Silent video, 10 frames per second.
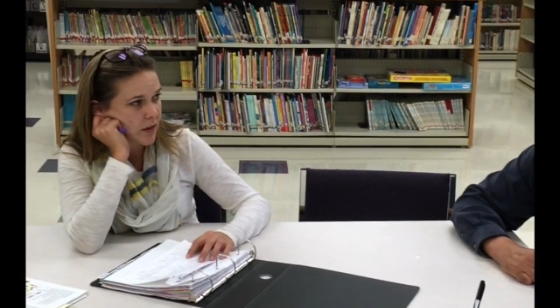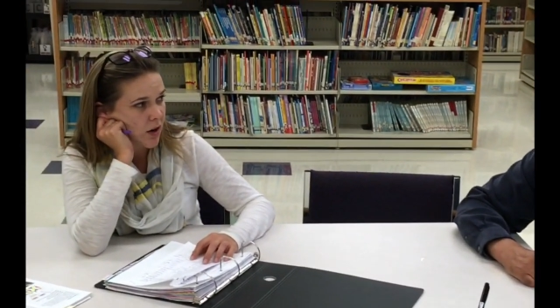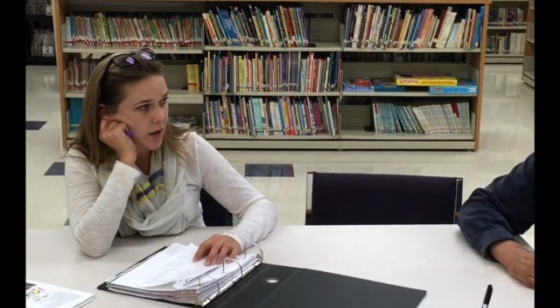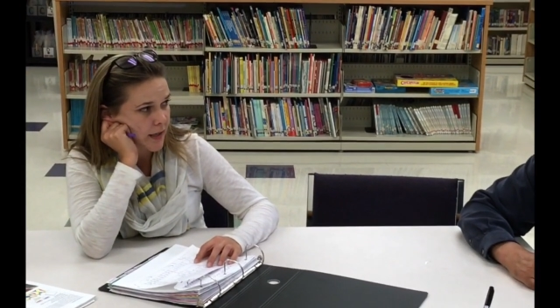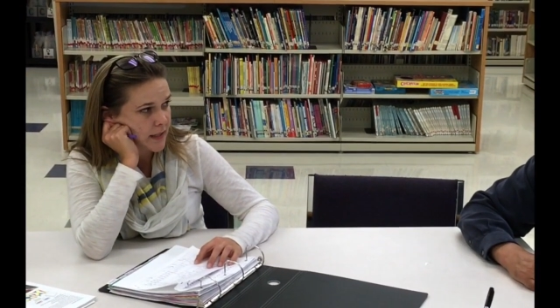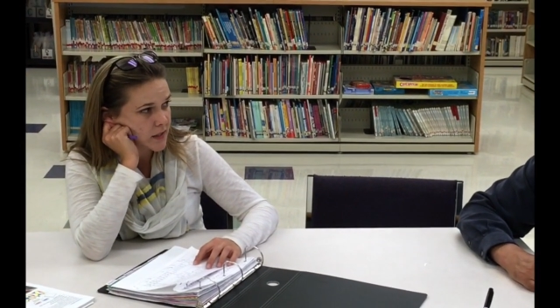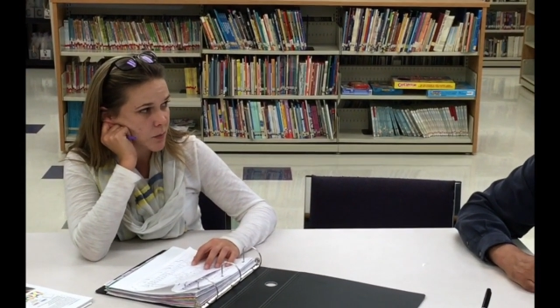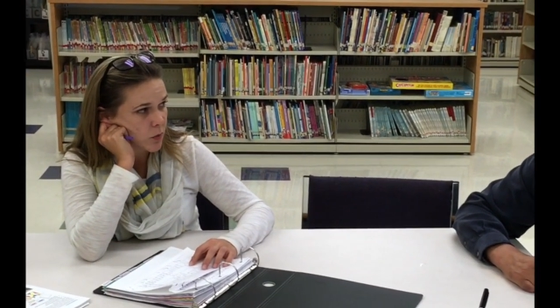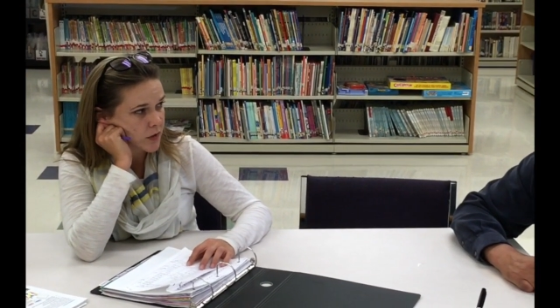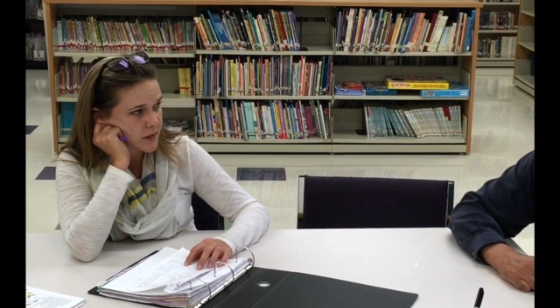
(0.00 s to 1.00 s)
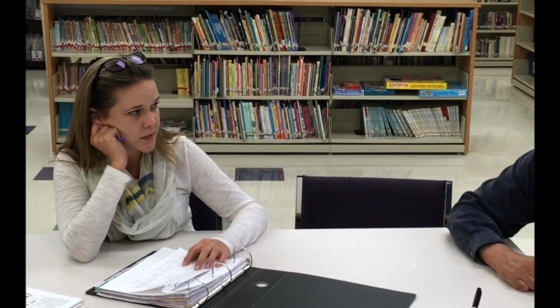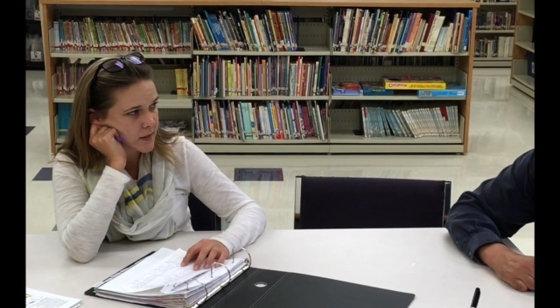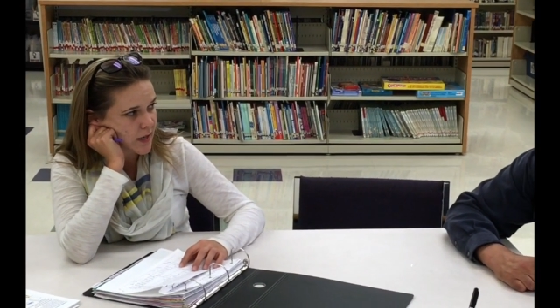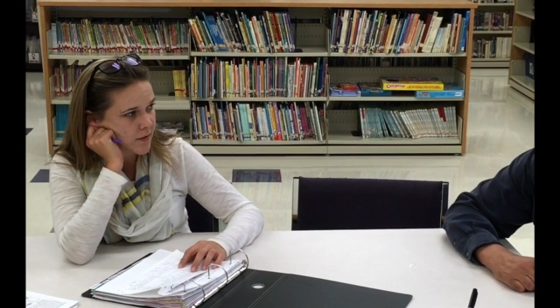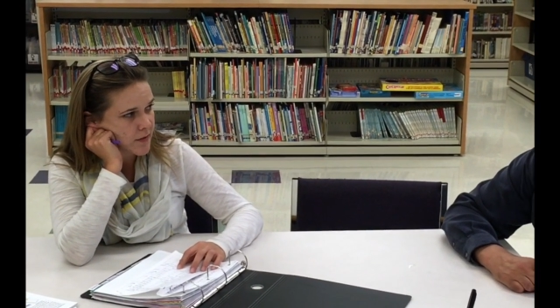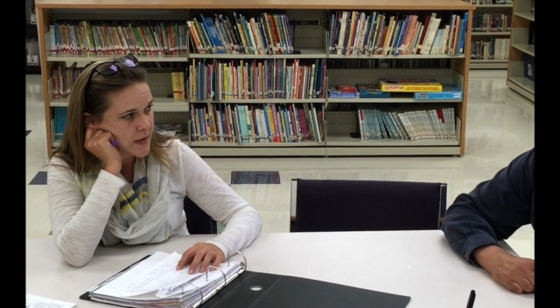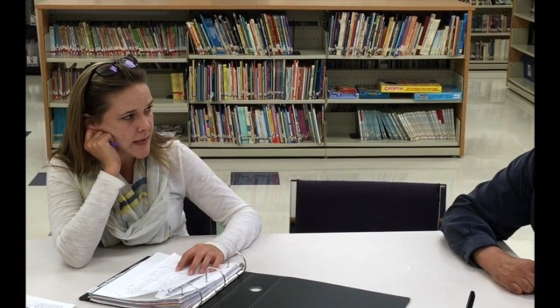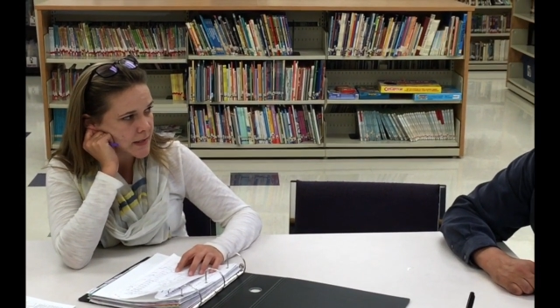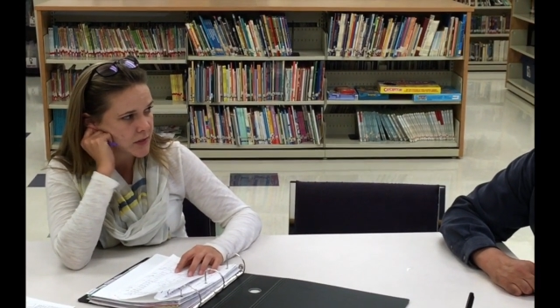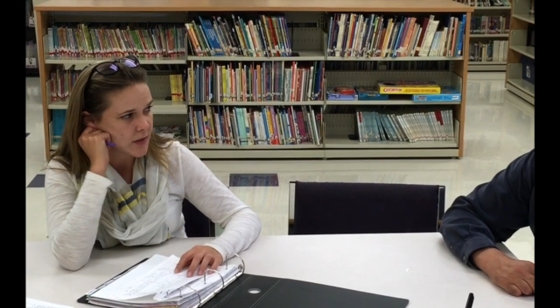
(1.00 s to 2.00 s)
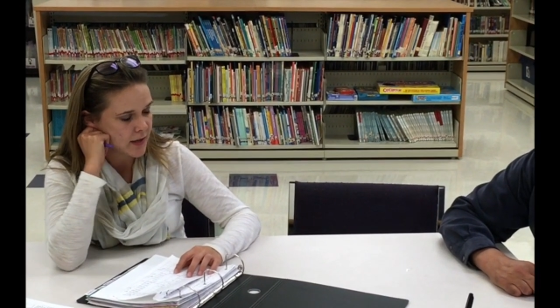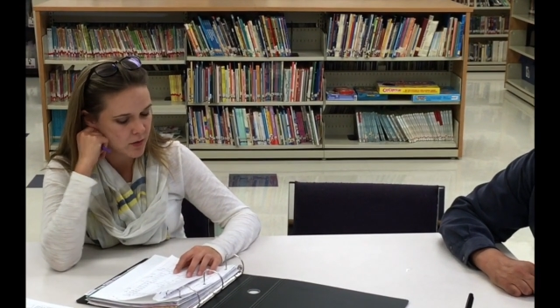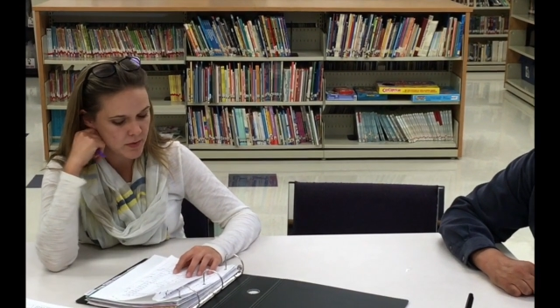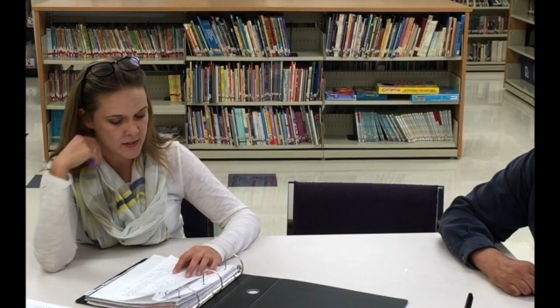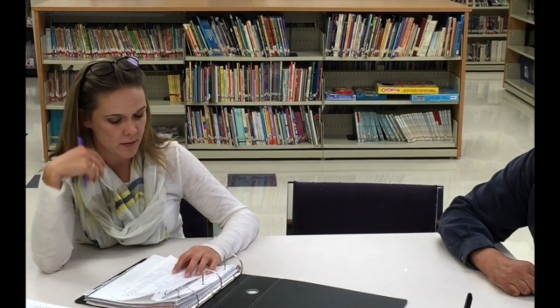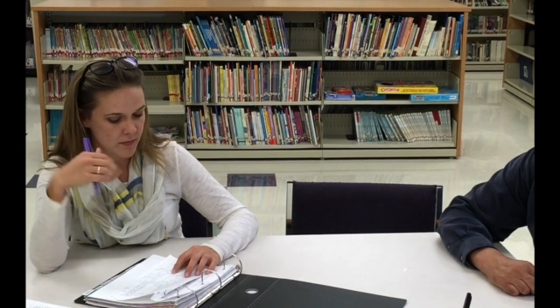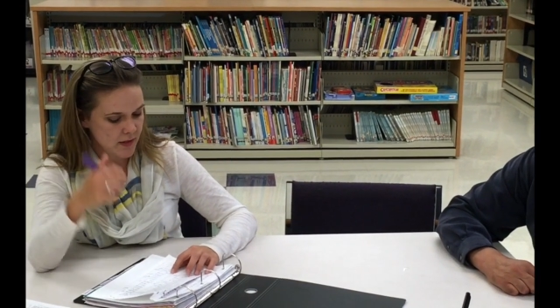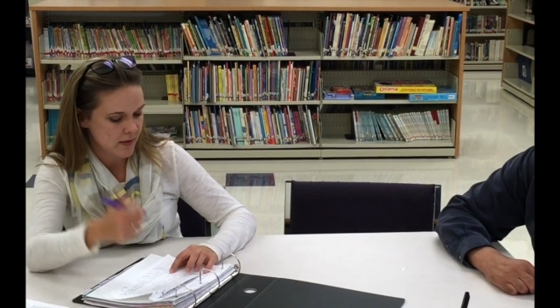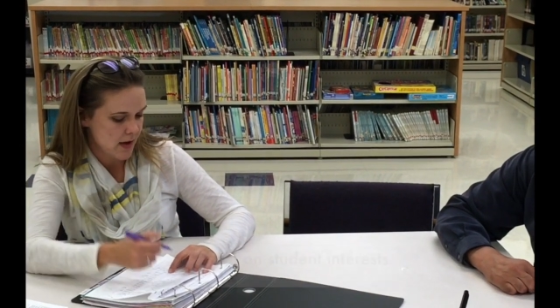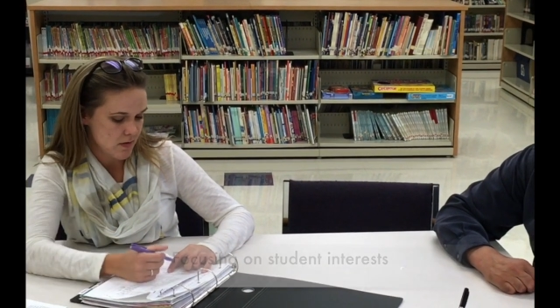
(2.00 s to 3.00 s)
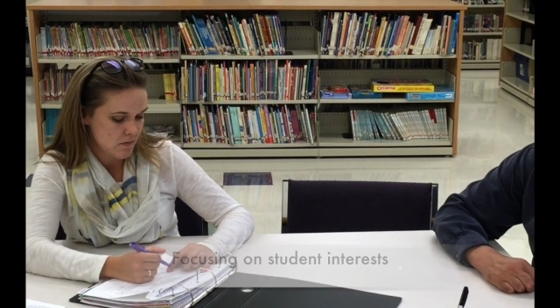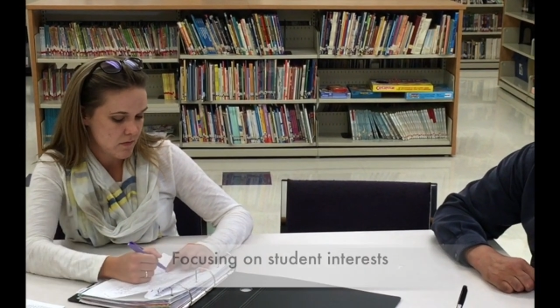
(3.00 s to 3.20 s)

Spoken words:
in hockey and sports and stuff, so that could be something that